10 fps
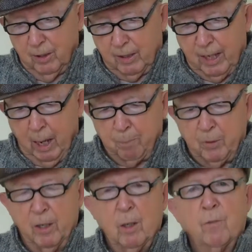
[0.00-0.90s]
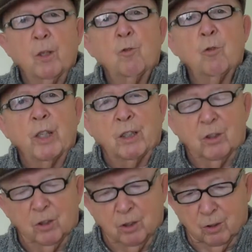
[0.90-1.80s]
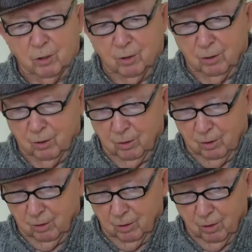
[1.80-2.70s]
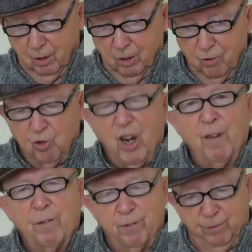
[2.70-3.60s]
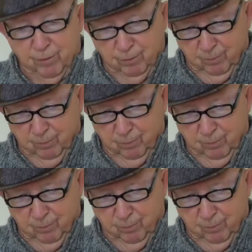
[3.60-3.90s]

the captain of the tricks, Jeff.